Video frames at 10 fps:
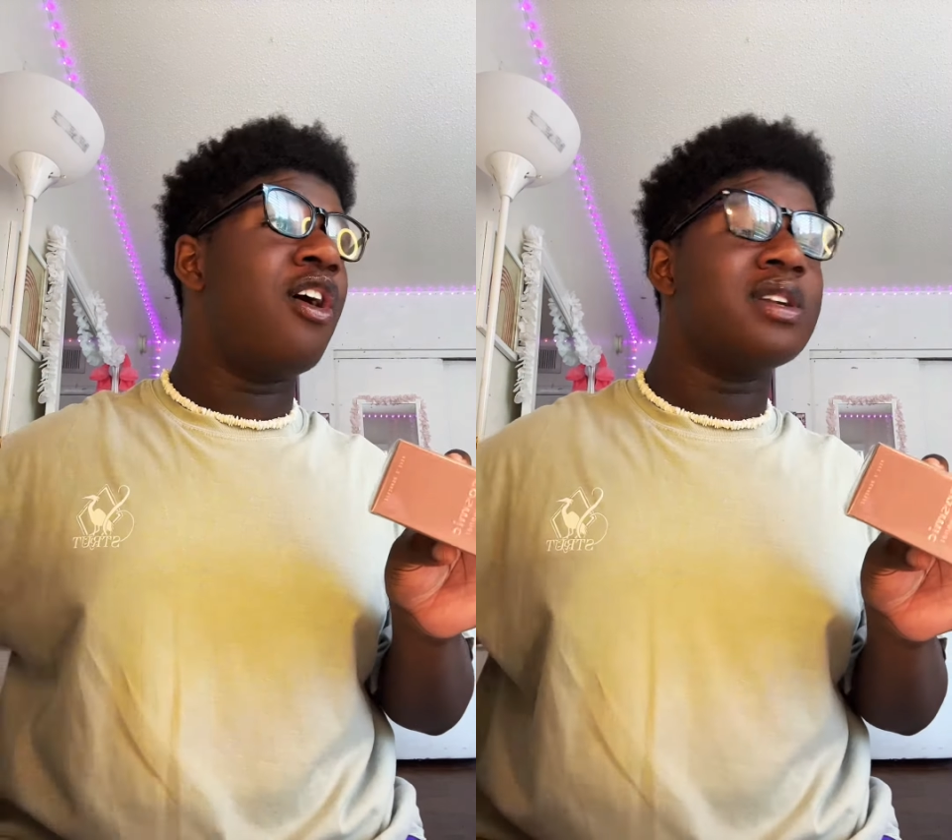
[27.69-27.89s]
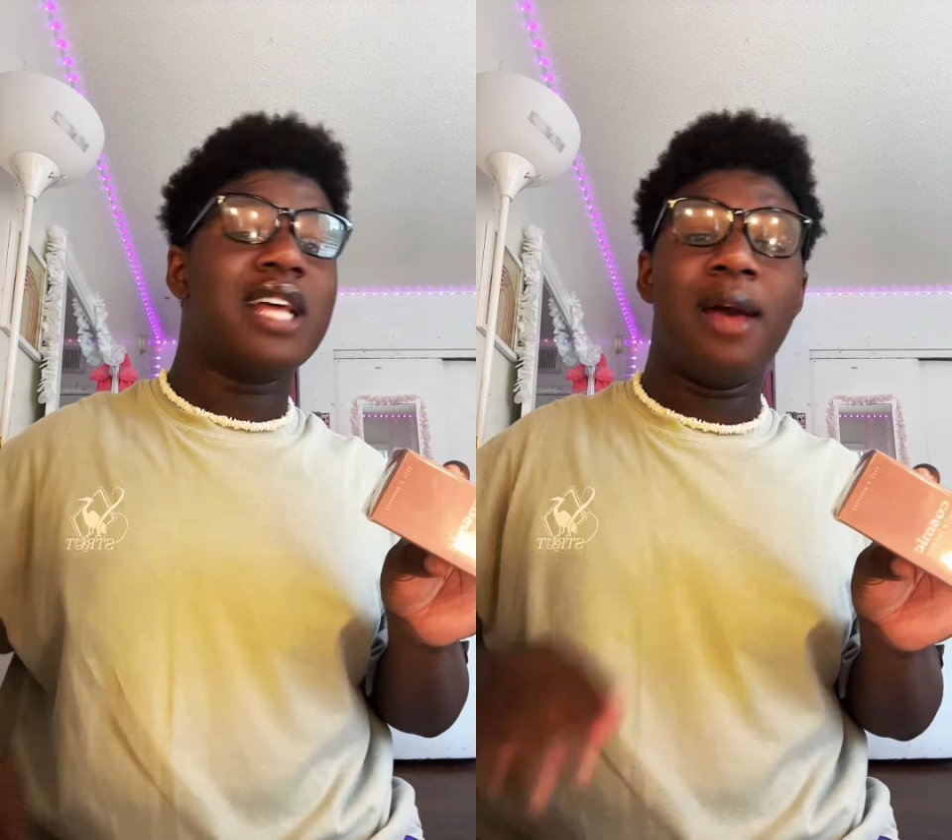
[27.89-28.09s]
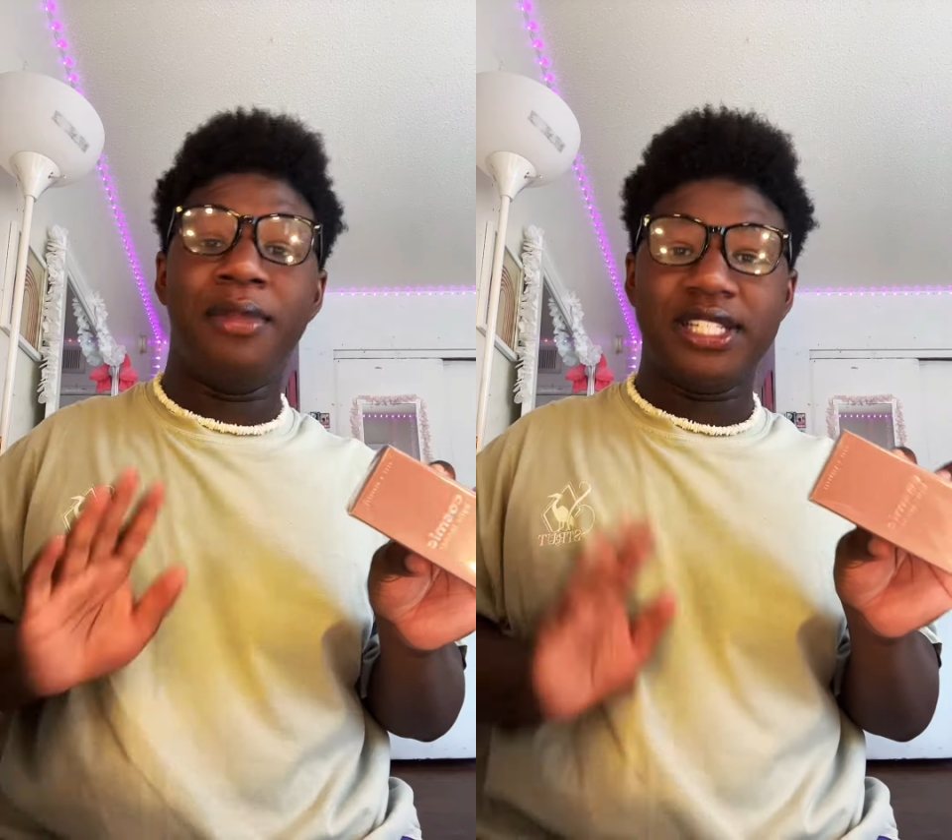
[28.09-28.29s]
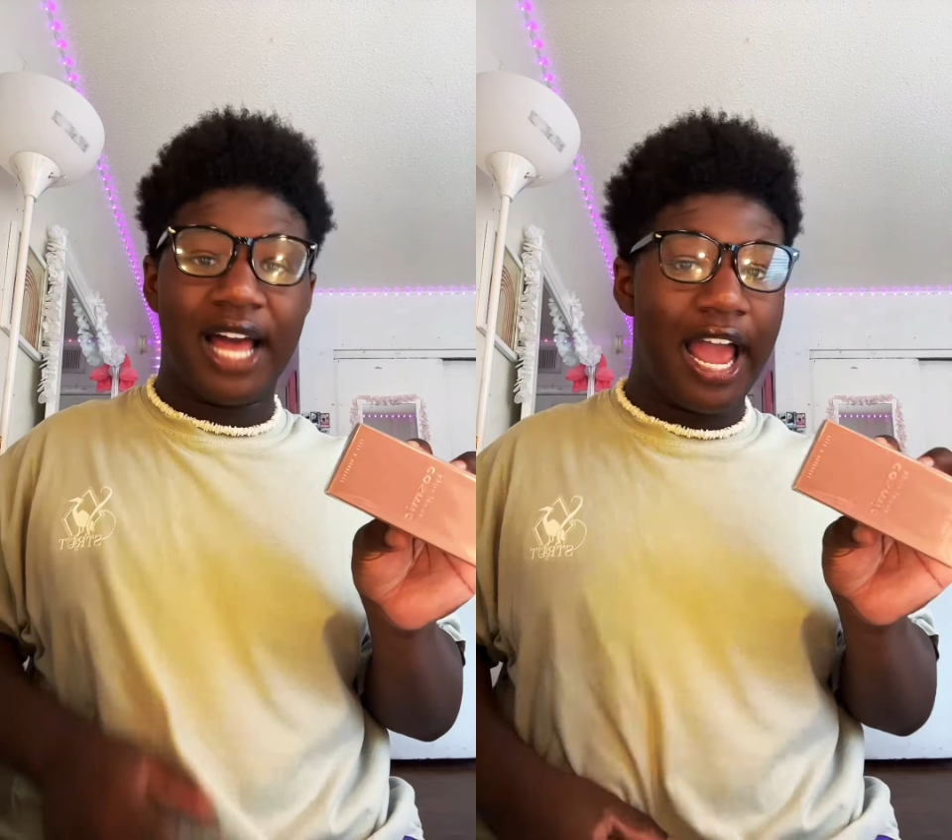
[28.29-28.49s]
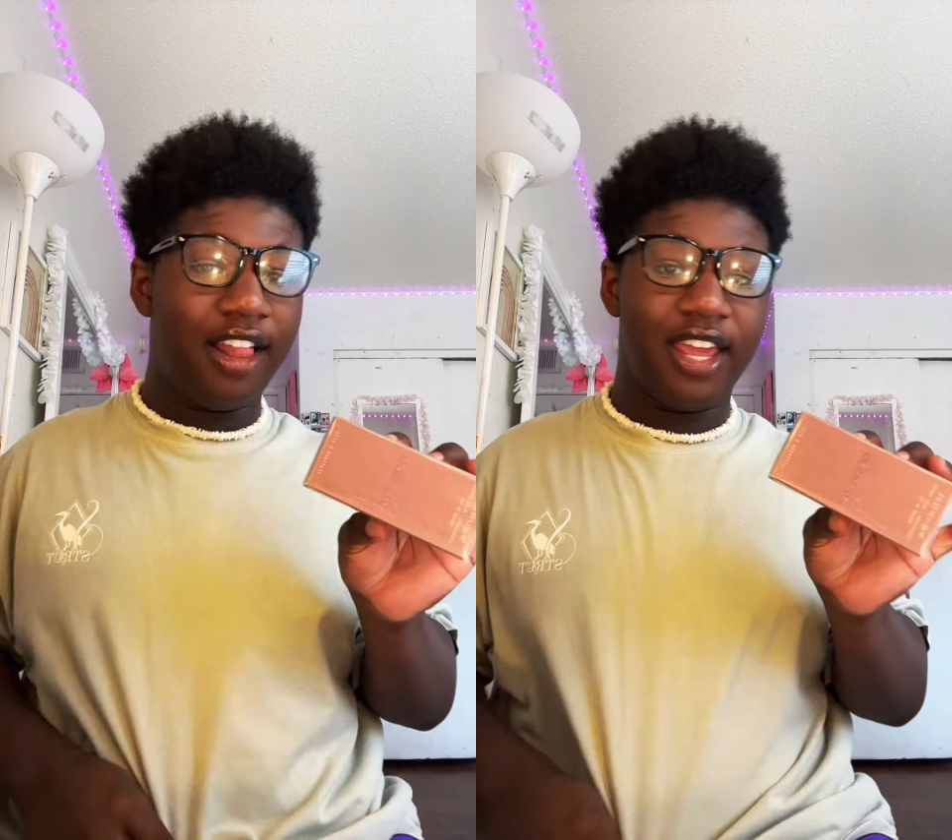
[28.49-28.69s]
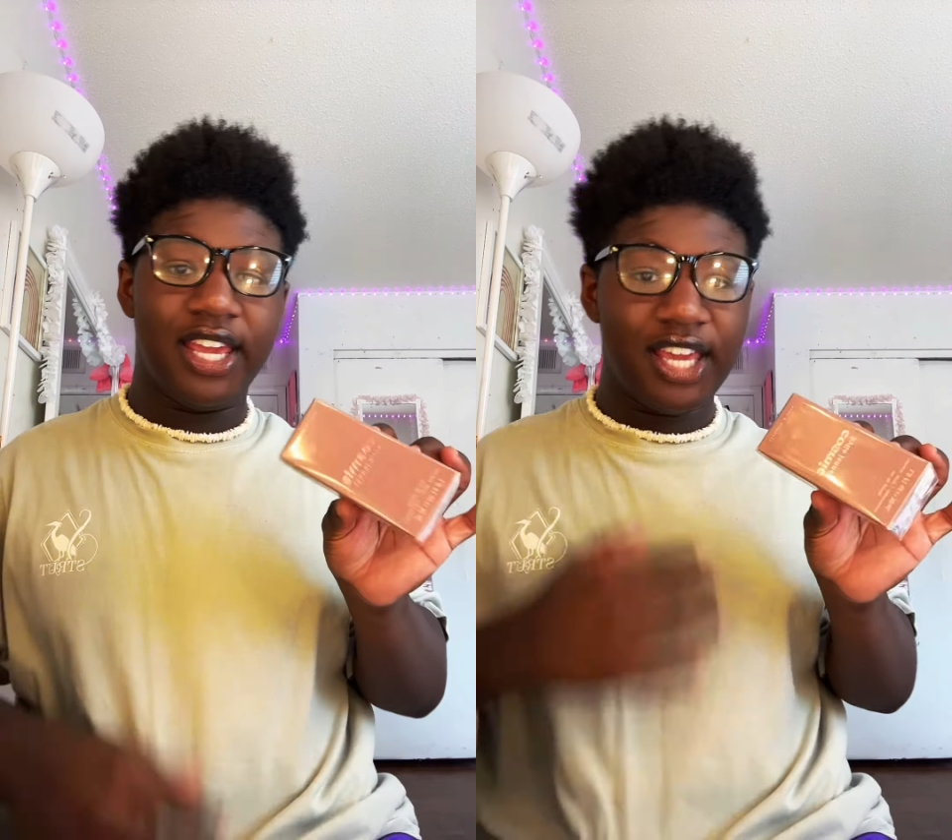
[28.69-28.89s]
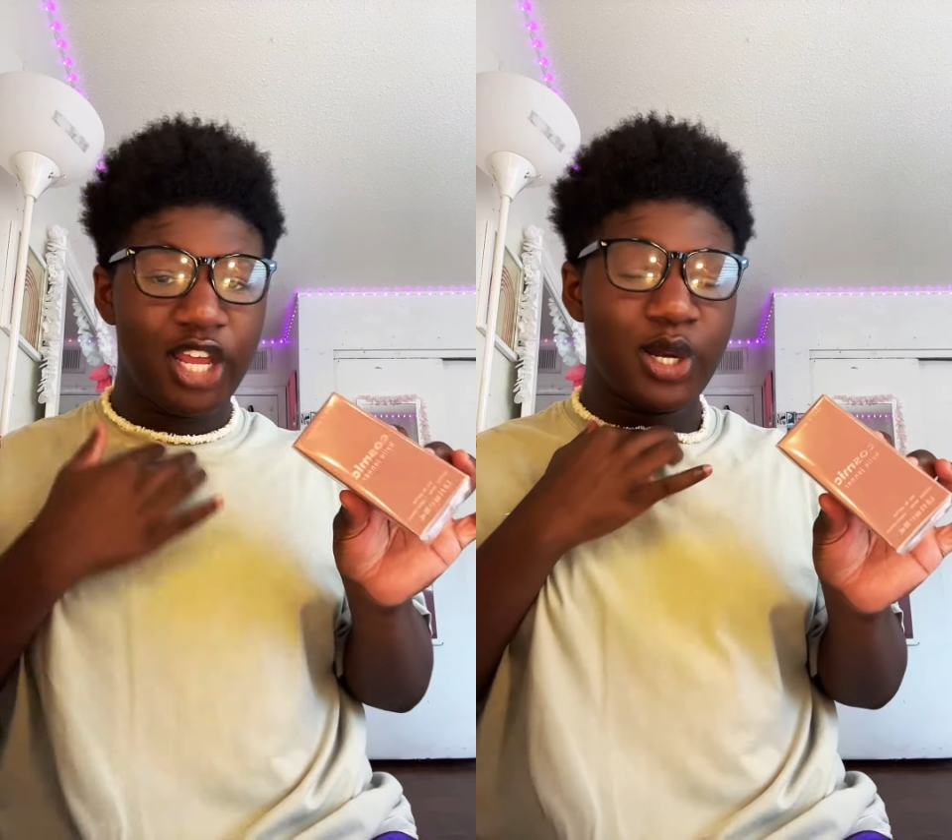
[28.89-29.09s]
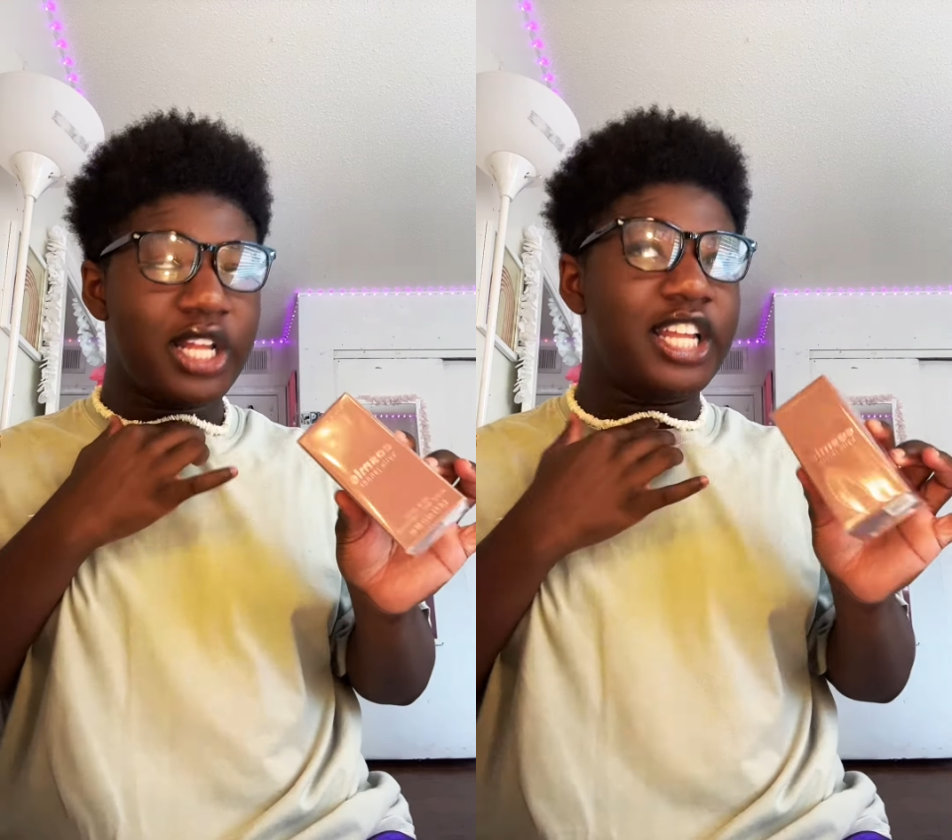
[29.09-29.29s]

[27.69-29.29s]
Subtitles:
all time is Kylie and Kim.